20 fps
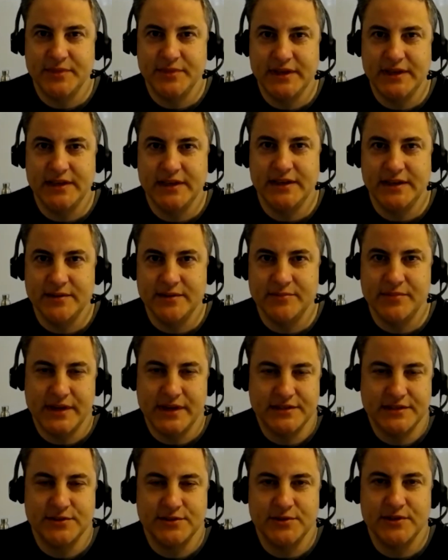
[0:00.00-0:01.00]
be
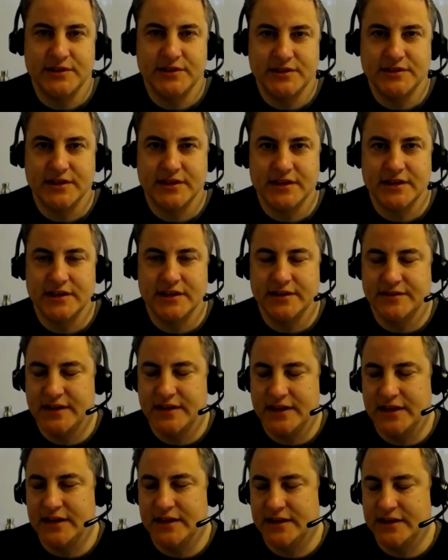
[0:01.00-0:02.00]
best suited to kind of
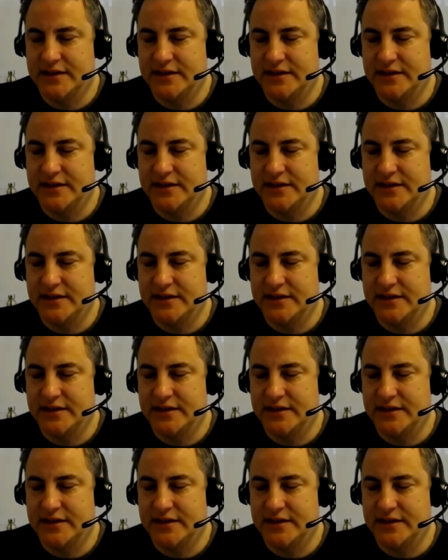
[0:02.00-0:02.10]
take